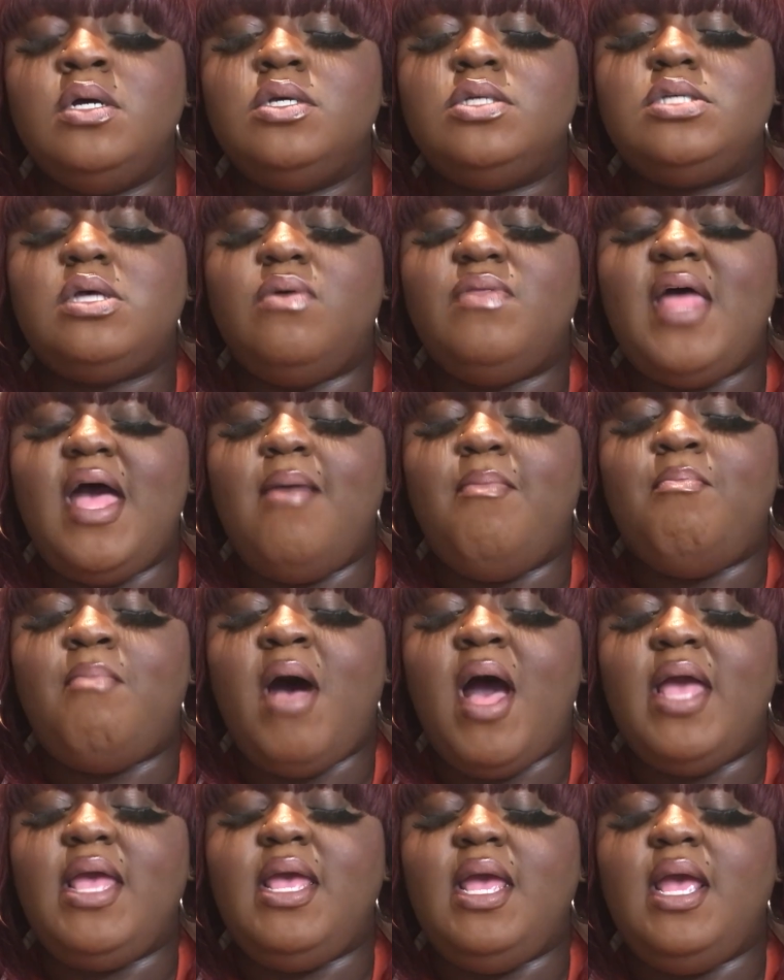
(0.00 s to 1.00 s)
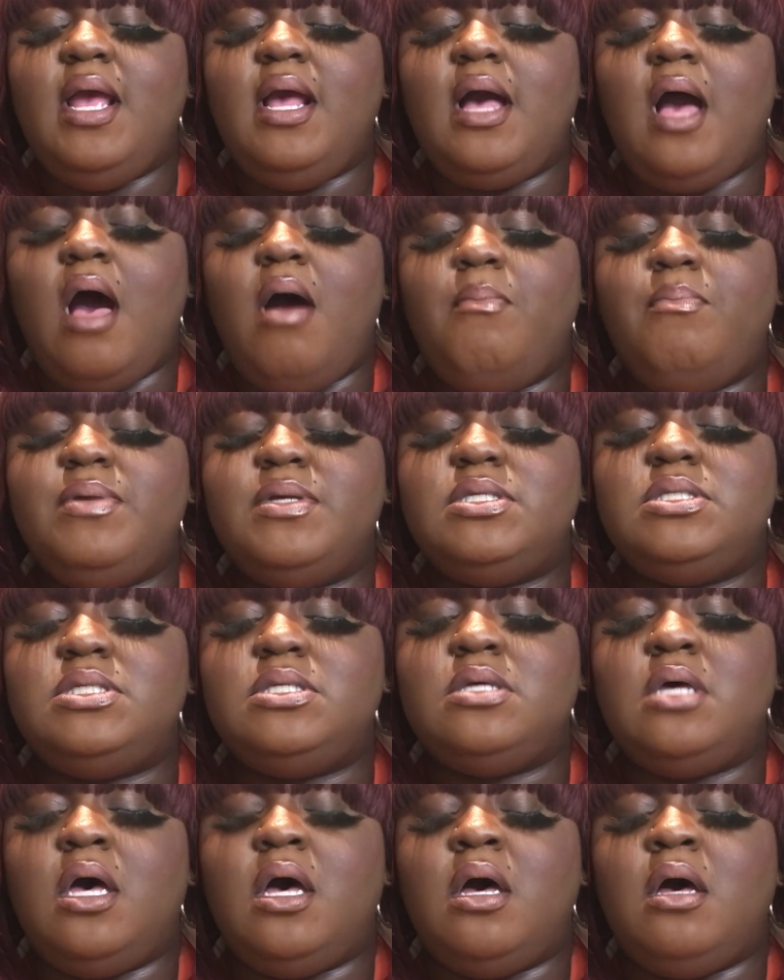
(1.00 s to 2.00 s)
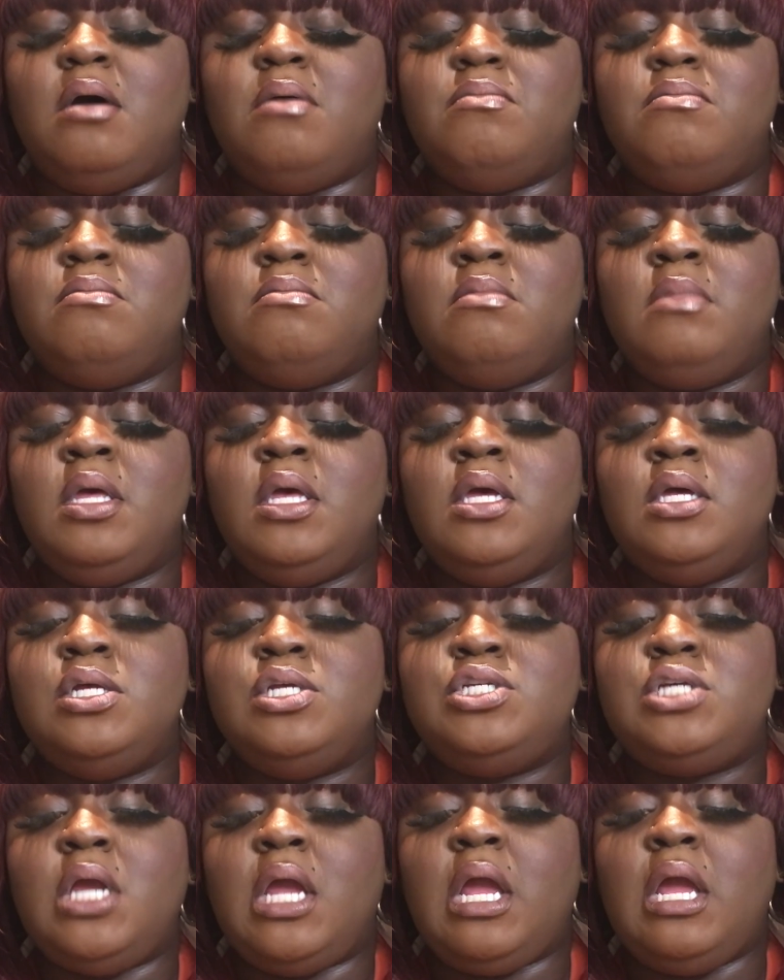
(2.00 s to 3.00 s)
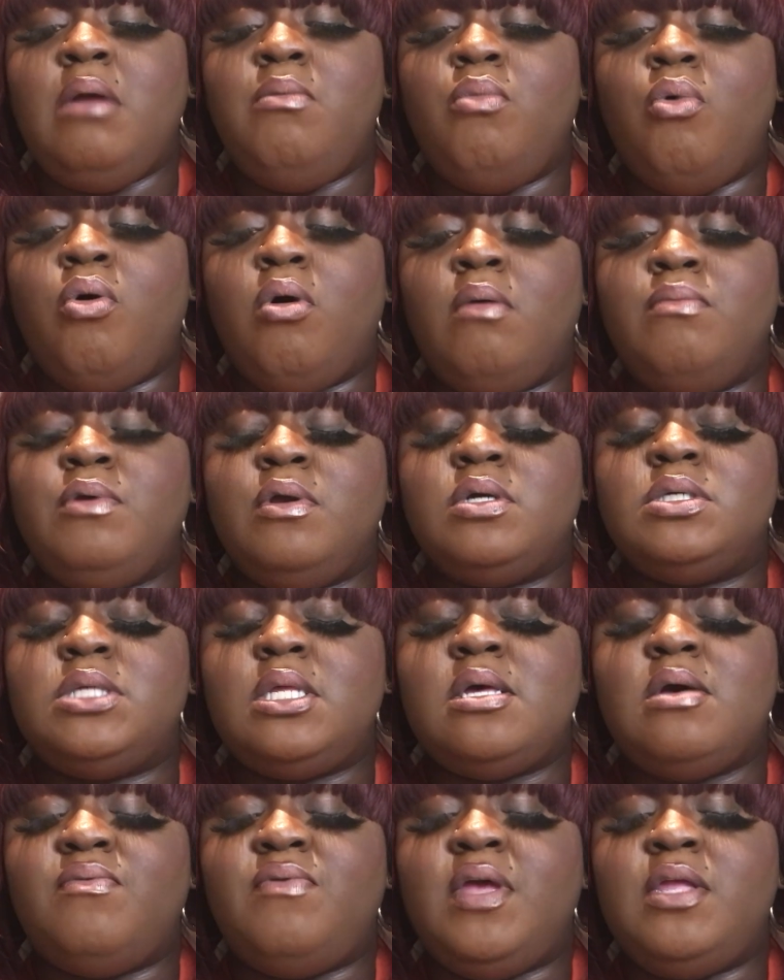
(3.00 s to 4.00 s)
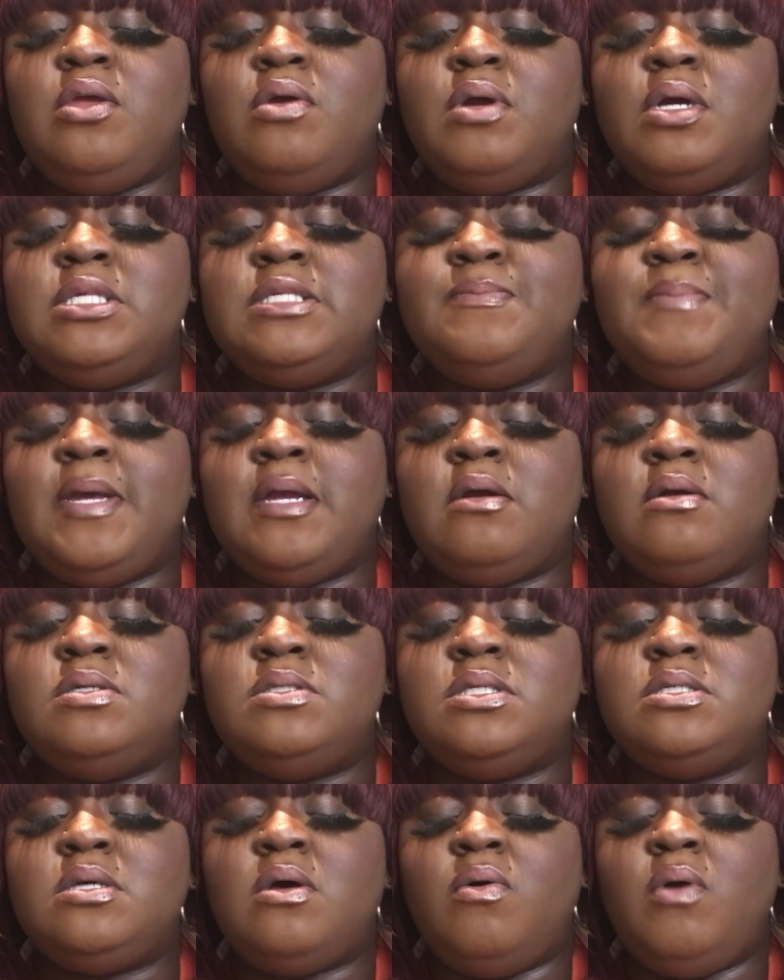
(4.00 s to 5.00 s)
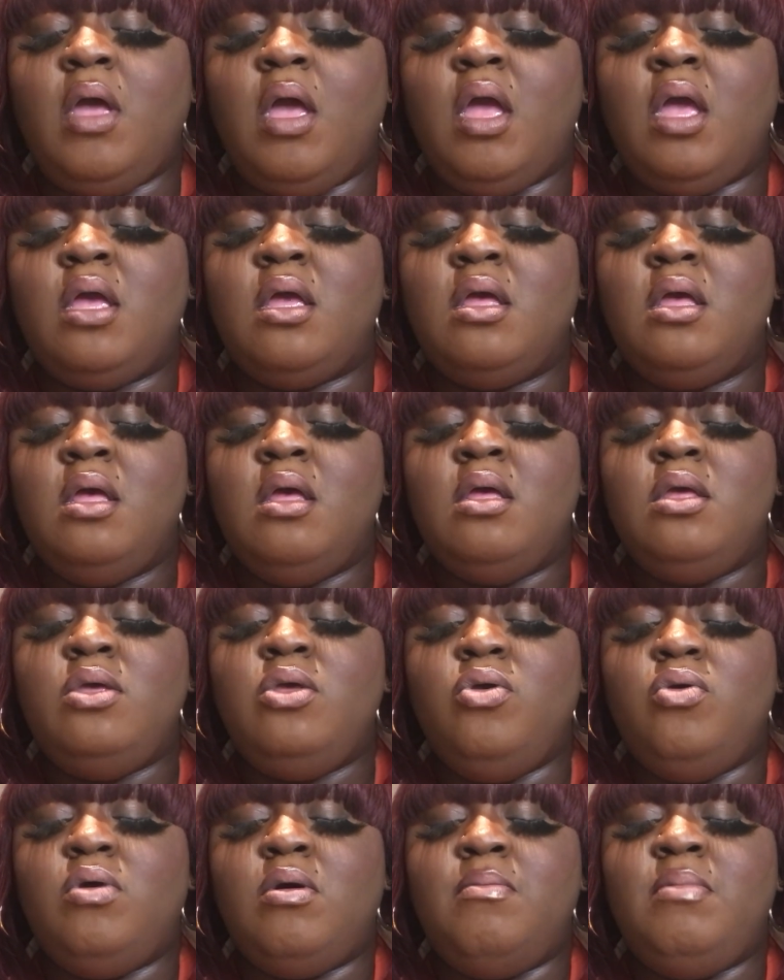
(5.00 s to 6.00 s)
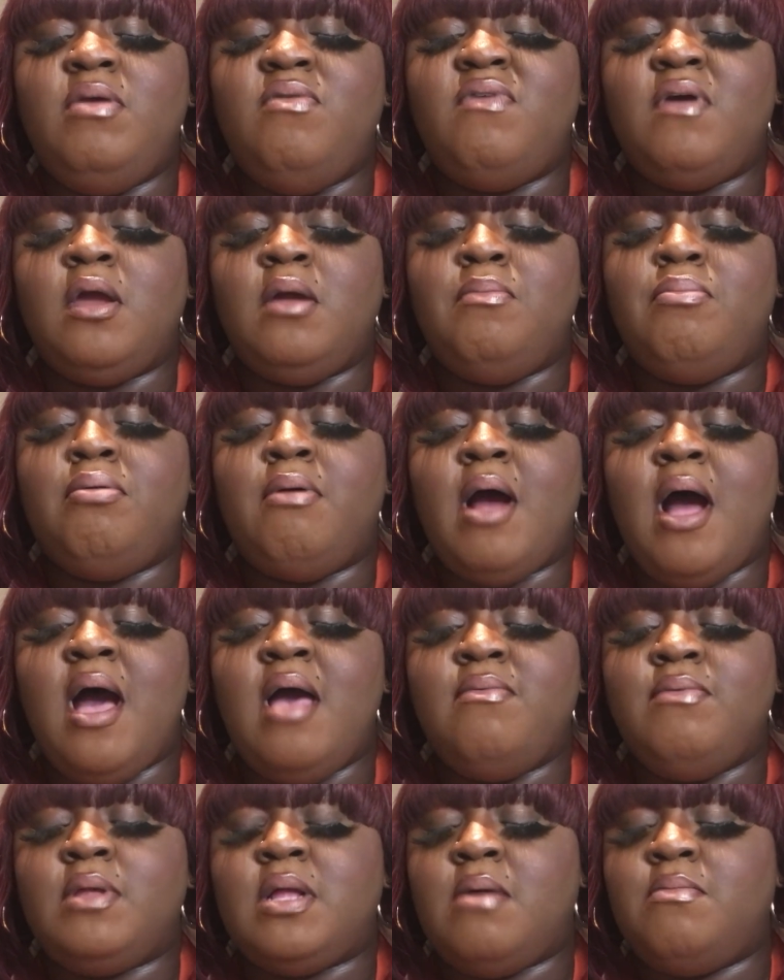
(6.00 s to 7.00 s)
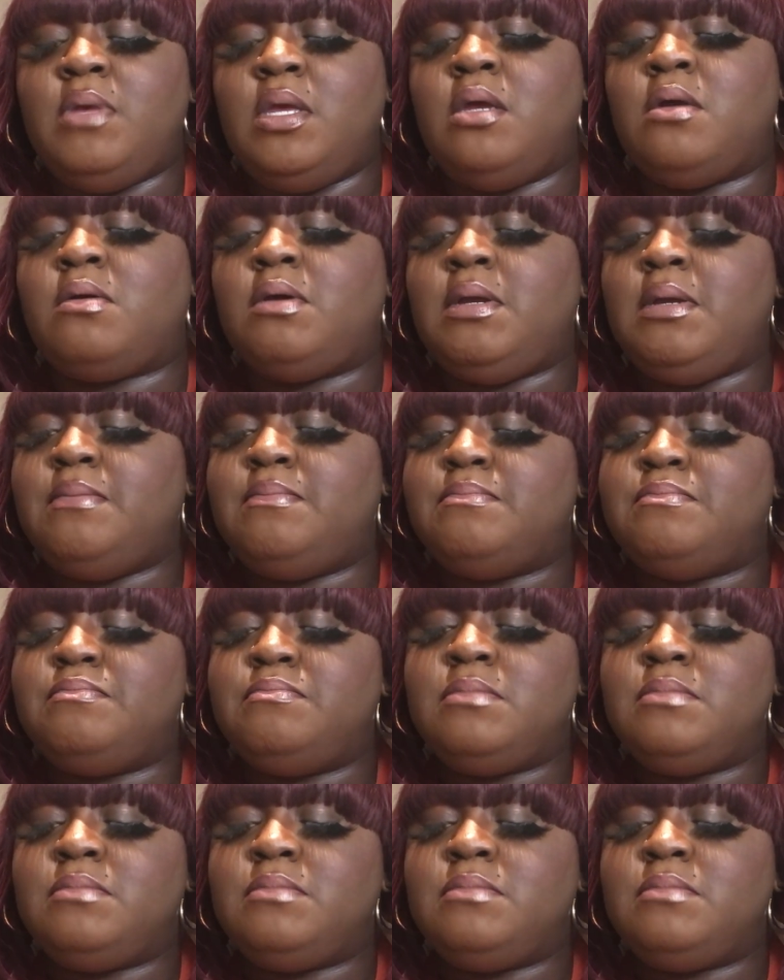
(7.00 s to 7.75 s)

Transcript: So that might encompass um sharing more of yourself and your experiences, okay? You could be very private, I'm hearing.